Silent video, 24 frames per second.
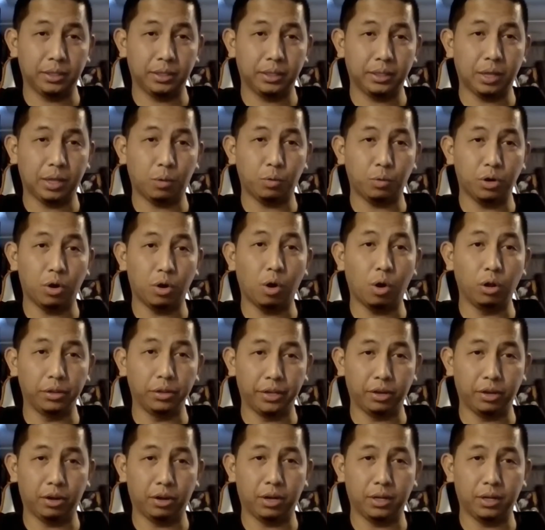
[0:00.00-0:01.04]
that we're
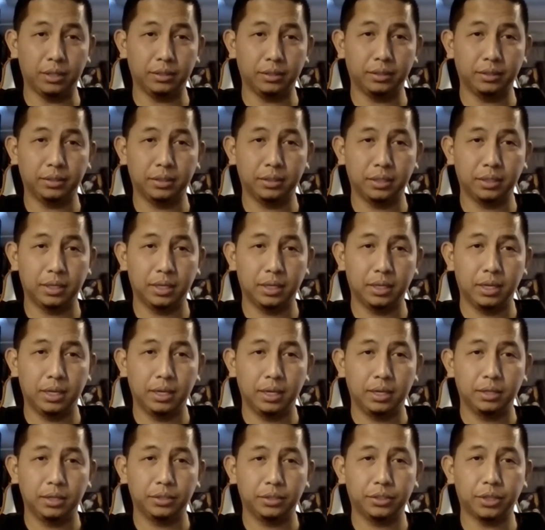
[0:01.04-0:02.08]
holding on.
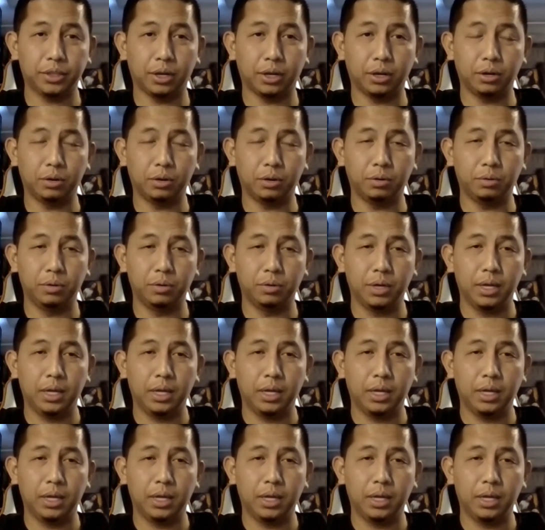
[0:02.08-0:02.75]
So,